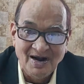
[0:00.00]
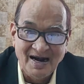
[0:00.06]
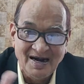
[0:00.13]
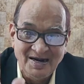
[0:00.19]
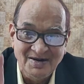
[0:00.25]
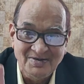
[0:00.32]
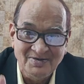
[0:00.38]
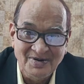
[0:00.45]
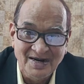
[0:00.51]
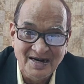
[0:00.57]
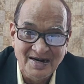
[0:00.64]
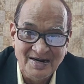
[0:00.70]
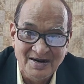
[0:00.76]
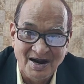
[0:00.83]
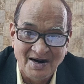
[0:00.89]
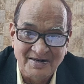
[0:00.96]
world
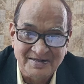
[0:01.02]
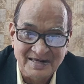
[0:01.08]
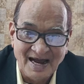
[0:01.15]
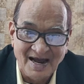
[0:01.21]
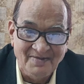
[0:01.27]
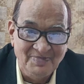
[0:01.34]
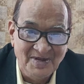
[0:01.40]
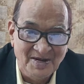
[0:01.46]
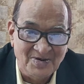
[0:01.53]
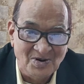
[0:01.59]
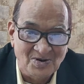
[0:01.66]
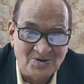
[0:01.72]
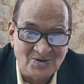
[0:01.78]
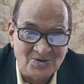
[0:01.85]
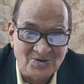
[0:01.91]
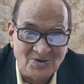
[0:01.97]
will not have the
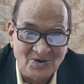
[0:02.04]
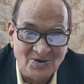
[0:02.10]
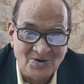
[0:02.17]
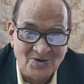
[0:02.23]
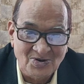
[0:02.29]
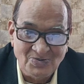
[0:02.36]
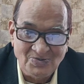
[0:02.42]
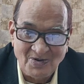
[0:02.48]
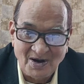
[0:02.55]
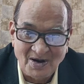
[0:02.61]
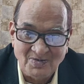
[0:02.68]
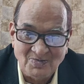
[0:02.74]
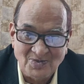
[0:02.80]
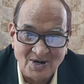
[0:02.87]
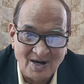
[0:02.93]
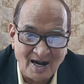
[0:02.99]
Coca-Cola
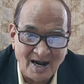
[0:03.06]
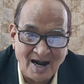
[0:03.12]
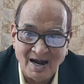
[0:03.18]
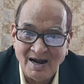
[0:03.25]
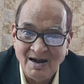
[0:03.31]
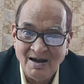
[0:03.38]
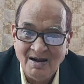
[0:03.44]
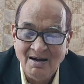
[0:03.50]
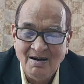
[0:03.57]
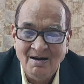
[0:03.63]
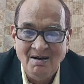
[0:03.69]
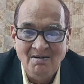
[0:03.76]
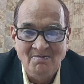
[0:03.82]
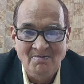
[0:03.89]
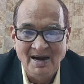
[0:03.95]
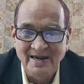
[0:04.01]
formula.
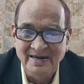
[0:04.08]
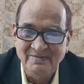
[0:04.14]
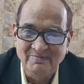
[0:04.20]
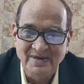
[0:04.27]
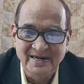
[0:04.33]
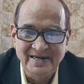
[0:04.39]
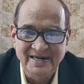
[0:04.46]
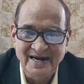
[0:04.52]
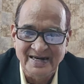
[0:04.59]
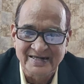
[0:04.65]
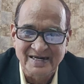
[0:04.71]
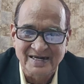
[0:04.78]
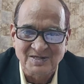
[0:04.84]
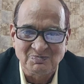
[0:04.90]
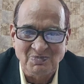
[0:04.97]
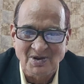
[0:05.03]
My
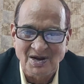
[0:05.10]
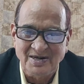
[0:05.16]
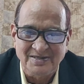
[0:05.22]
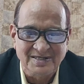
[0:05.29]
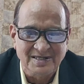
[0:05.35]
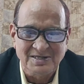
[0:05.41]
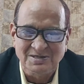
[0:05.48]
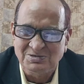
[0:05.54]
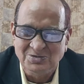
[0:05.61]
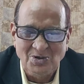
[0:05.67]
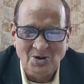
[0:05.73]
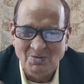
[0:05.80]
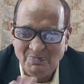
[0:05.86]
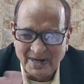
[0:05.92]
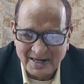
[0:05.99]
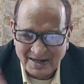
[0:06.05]
immediate response is
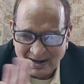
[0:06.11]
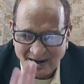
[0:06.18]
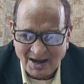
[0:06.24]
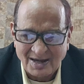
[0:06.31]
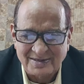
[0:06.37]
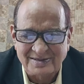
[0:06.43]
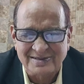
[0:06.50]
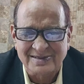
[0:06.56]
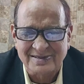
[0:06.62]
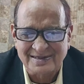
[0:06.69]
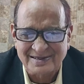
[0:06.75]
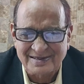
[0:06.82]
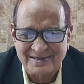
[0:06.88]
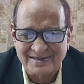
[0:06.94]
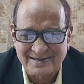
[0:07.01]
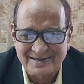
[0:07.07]
no big
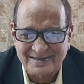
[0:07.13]
loss.